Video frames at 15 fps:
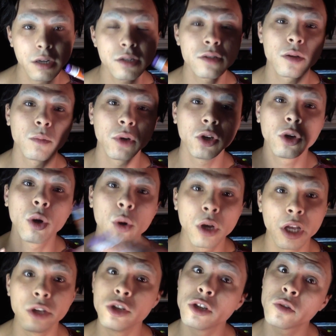So I'm going to go
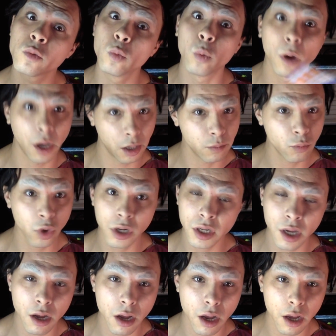in just one more
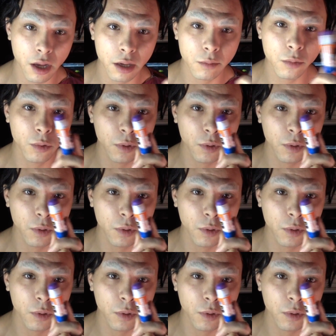time